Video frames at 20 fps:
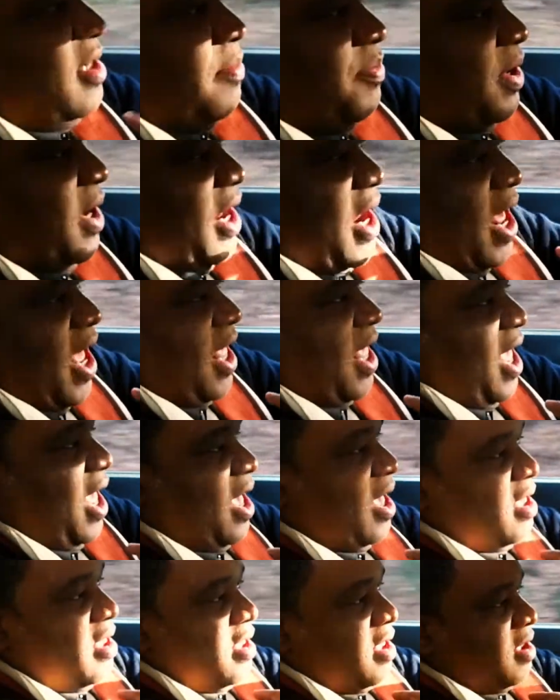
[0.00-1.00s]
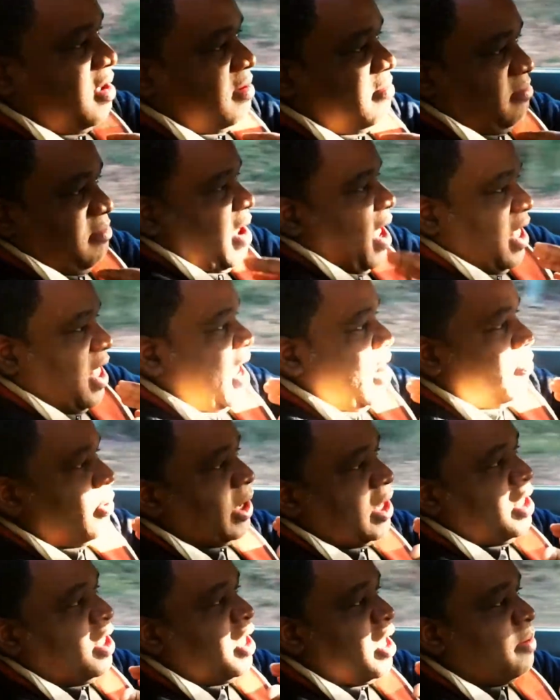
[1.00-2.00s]
something that I can't I can't
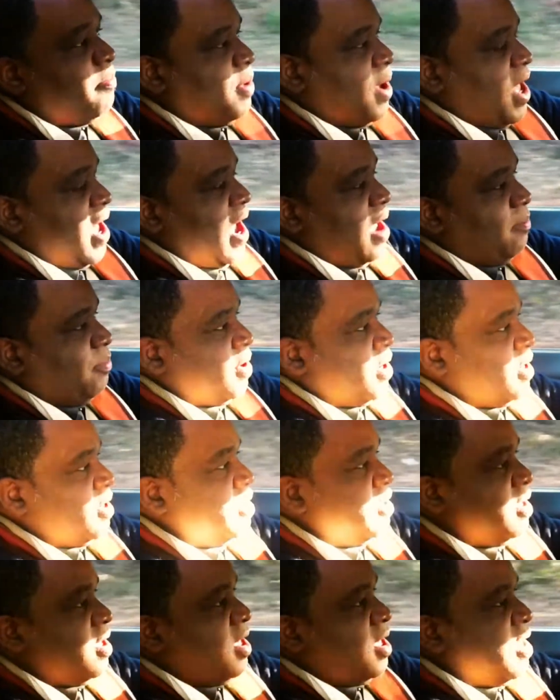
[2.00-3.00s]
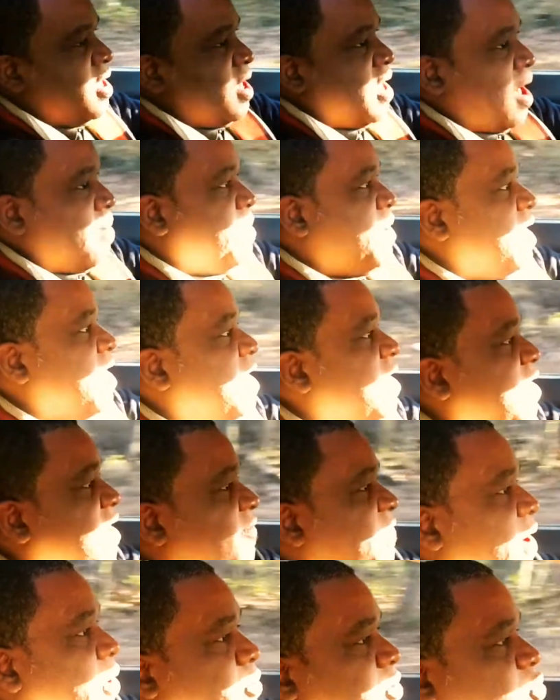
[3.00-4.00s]
really get behind, but I mean,
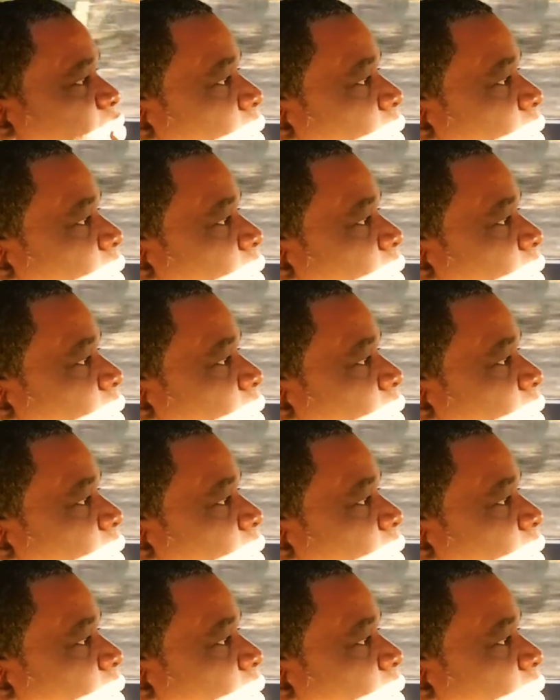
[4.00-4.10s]
if I was